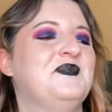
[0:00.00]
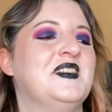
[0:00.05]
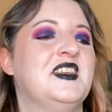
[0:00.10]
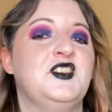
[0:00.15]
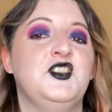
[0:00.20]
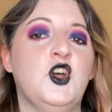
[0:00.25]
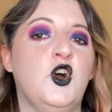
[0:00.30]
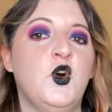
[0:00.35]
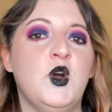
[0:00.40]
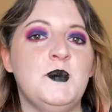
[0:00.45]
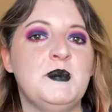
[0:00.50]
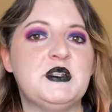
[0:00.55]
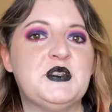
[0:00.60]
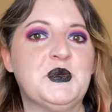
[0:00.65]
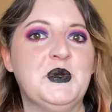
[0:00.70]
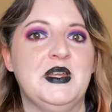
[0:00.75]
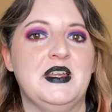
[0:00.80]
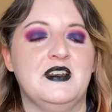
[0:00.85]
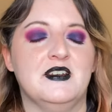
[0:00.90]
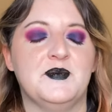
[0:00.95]
No in
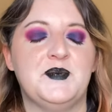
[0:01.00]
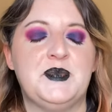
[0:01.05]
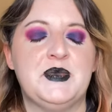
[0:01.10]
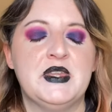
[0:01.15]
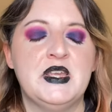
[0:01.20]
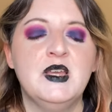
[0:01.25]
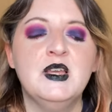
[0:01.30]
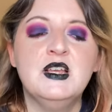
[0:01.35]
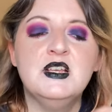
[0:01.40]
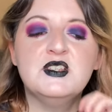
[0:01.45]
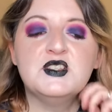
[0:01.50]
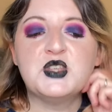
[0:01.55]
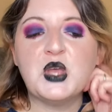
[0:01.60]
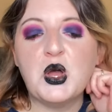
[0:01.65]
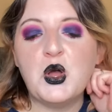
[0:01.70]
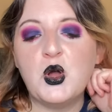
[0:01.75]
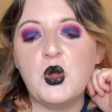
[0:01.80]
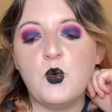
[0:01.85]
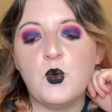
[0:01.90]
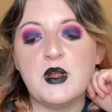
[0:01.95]
between.
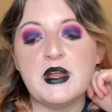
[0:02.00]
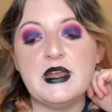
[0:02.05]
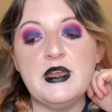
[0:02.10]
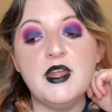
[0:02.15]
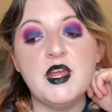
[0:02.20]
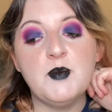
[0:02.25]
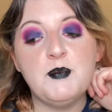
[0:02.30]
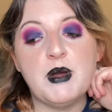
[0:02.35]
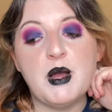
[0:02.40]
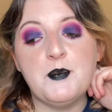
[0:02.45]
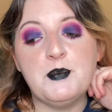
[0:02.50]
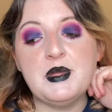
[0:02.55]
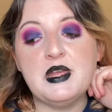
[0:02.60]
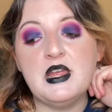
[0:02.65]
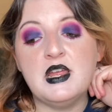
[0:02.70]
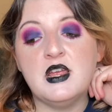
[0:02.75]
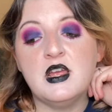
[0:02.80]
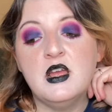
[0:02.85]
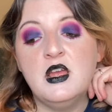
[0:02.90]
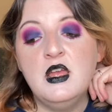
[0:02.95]
So we're getting a
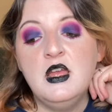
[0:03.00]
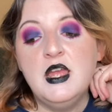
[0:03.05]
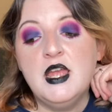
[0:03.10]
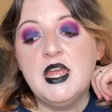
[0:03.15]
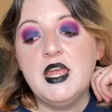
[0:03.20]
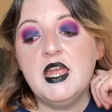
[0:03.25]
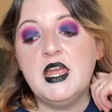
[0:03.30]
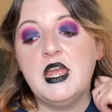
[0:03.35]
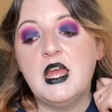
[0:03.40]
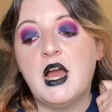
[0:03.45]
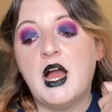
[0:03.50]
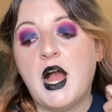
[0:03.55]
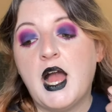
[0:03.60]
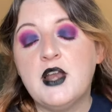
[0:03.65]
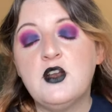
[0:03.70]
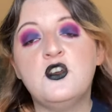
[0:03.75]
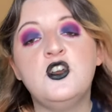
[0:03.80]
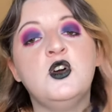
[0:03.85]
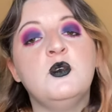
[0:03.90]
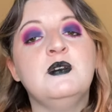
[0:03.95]
puppy. I
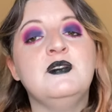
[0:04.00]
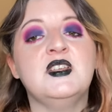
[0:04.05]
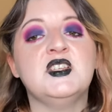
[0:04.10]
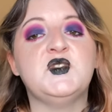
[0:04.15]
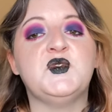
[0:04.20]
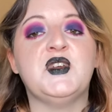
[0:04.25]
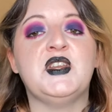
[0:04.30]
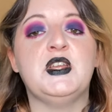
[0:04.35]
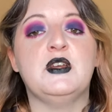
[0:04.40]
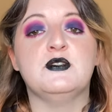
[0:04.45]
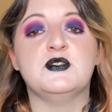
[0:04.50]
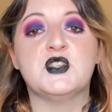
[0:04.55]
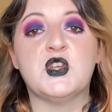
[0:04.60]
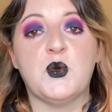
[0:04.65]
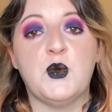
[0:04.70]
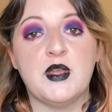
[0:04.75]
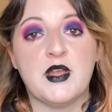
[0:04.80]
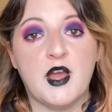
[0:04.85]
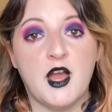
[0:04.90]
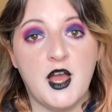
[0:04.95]
don't know when this video is
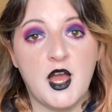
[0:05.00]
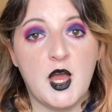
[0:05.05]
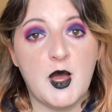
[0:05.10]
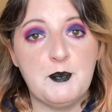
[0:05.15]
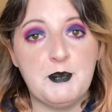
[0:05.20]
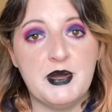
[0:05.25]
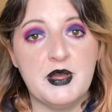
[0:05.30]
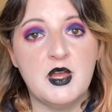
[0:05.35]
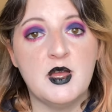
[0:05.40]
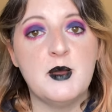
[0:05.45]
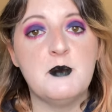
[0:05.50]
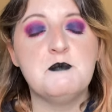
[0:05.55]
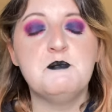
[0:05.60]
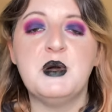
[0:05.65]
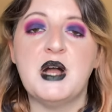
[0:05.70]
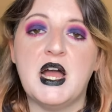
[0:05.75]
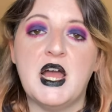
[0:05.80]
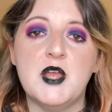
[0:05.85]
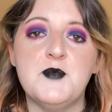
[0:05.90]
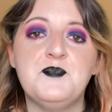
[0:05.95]
going up,
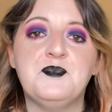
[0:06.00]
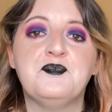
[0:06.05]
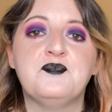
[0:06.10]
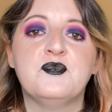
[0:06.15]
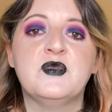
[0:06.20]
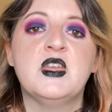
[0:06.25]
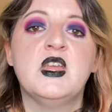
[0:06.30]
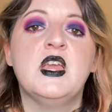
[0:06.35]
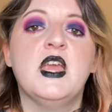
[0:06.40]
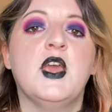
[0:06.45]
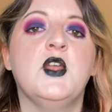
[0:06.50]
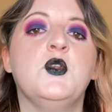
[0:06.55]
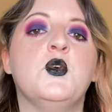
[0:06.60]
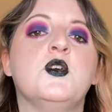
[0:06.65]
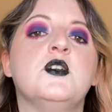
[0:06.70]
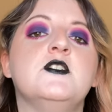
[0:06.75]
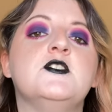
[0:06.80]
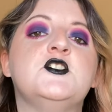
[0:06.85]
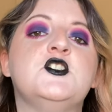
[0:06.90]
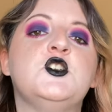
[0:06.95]
but in
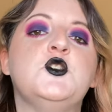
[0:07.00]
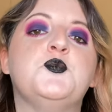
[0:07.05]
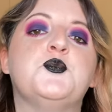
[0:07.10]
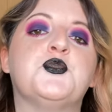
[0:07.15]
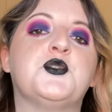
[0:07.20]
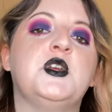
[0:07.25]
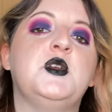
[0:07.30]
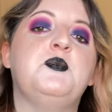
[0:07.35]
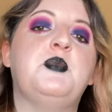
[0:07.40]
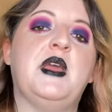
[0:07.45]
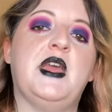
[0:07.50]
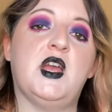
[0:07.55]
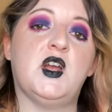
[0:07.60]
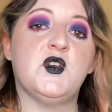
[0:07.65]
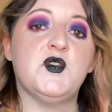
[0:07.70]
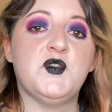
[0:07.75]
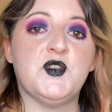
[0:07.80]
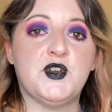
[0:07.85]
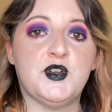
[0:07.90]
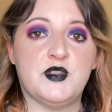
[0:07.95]
order to prepare
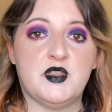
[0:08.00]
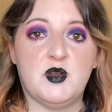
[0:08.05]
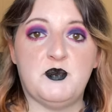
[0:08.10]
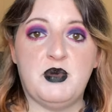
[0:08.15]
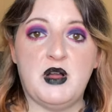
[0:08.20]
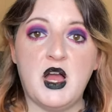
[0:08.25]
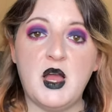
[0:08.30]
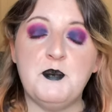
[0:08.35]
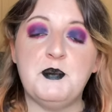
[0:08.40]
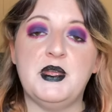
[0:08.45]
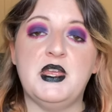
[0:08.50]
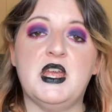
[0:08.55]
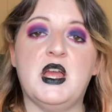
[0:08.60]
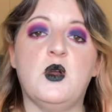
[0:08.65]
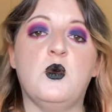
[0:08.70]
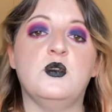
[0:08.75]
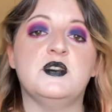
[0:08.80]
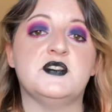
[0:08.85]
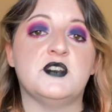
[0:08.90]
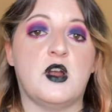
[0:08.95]
for the puppy,
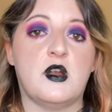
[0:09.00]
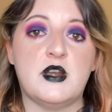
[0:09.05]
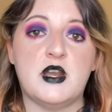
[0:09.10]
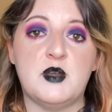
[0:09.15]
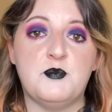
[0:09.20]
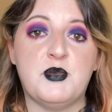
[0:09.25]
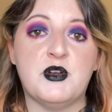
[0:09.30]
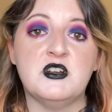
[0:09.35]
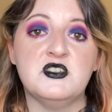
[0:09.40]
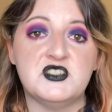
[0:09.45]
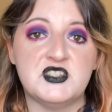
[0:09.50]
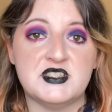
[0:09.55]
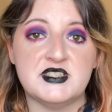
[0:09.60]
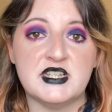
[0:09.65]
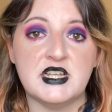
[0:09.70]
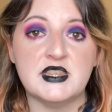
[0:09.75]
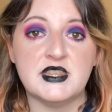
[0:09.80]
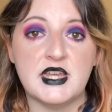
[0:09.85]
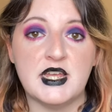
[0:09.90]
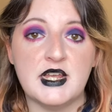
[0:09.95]
I started
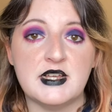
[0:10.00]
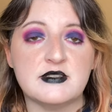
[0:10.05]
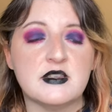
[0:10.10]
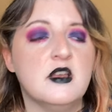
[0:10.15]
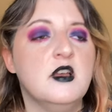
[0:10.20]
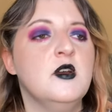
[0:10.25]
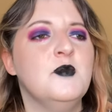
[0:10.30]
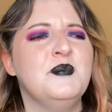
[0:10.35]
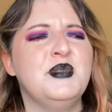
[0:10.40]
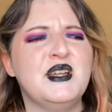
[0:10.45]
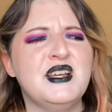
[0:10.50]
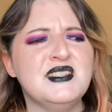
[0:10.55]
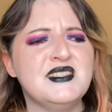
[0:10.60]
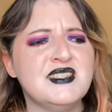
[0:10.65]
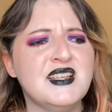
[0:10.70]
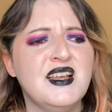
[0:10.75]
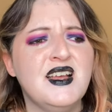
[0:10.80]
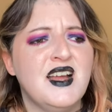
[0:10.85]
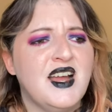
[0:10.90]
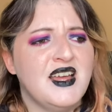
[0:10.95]
purchasing things. Plus
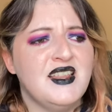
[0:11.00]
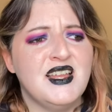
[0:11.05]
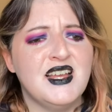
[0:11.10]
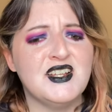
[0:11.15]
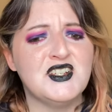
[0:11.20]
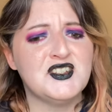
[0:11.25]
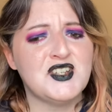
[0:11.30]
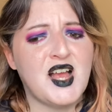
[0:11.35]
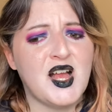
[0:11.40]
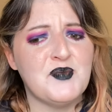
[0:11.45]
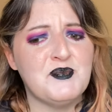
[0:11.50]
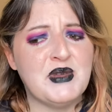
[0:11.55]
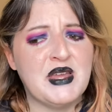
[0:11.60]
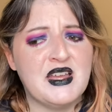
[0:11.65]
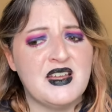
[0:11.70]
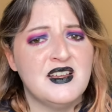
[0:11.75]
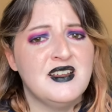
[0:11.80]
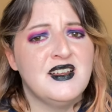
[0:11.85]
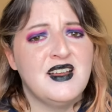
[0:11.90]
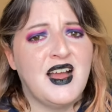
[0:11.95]
I like shopping.